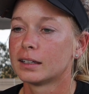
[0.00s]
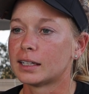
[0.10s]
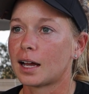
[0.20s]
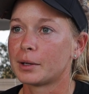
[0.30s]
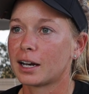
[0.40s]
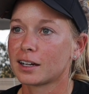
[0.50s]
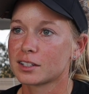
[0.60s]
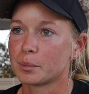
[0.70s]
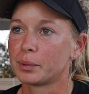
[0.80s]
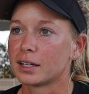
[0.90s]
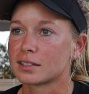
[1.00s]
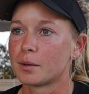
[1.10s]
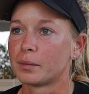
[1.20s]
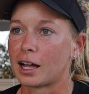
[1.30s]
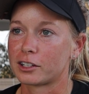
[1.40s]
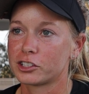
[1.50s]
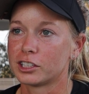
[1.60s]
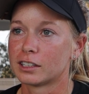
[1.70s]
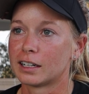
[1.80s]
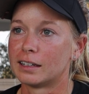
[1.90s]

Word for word: Yeah, I mean, I got to play some last year,